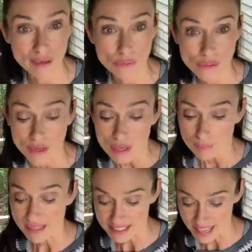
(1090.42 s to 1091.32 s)
mouth,
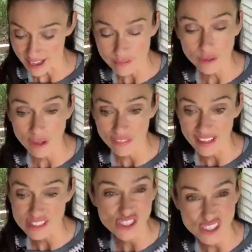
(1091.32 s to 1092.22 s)
because I haven't got
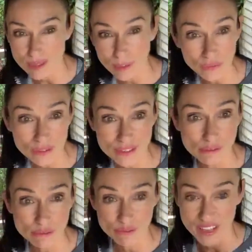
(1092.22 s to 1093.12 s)
that sodium lauryl
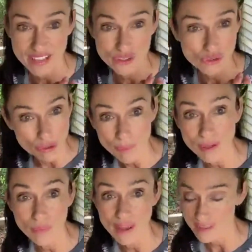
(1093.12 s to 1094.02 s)
sulfate
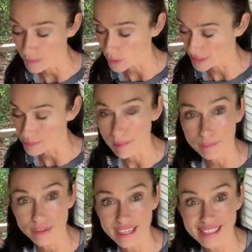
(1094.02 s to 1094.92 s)
stripping away at the mucous
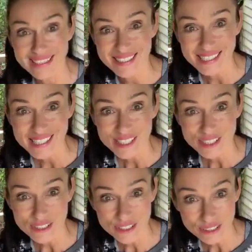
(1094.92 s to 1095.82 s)
membranes.
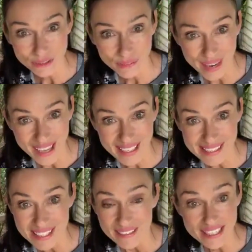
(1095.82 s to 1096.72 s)
So it doesn't look
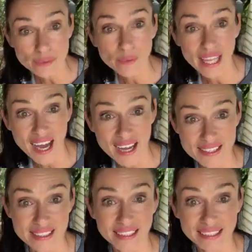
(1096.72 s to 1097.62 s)
great. This will
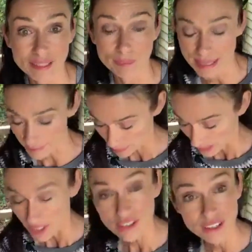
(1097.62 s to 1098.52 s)
harden a little bit,
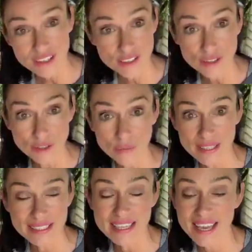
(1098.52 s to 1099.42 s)
and all you do,
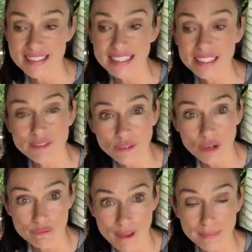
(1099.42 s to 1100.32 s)
it's ideal if you've
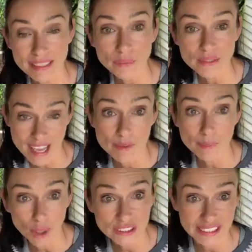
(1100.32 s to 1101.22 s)
got a family, you would have a
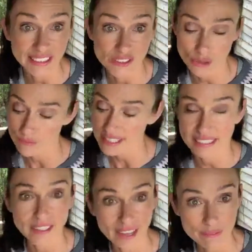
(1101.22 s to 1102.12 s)
pot each.
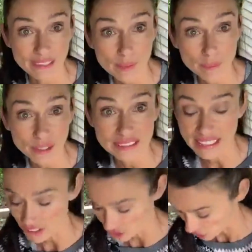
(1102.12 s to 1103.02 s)
Obviously you have a little pot
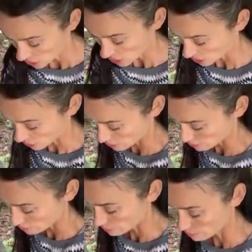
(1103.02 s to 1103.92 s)
each, and you
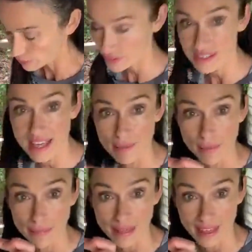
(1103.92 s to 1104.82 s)
can put the
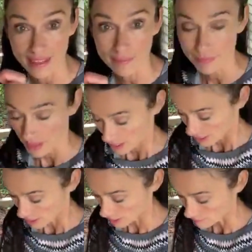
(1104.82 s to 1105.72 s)
name on there,
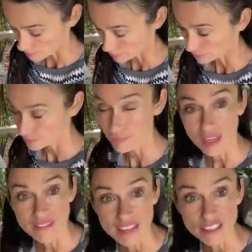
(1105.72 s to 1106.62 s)
and
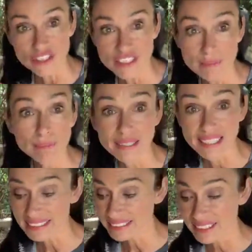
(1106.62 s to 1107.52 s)
then you
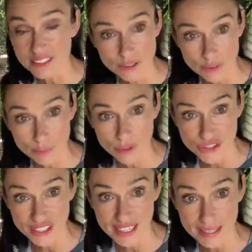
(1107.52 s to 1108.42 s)
simply stick your
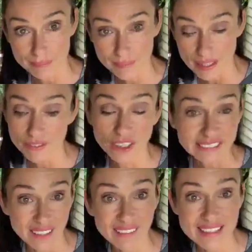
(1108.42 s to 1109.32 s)
toothbrush in it. Of
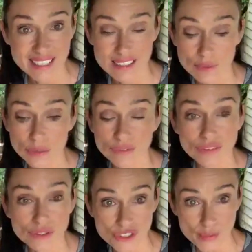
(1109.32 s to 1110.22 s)
course, our ancestors would have
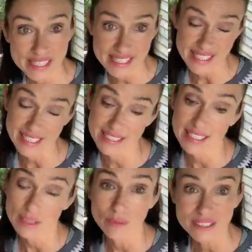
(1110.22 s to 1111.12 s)
used chewing
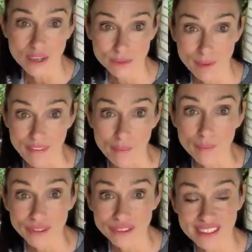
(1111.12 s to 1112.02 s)
sticks. We talked about that
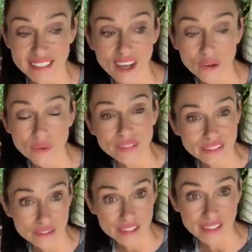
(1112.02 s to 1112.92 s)
when we looked at the oak,
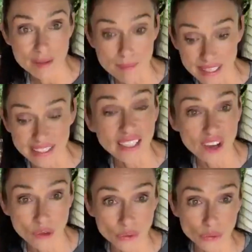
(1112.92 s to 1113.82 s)
so a little
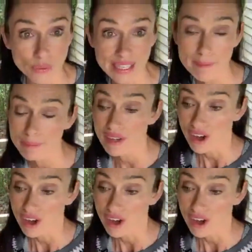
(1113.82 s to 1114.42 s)
oak twig,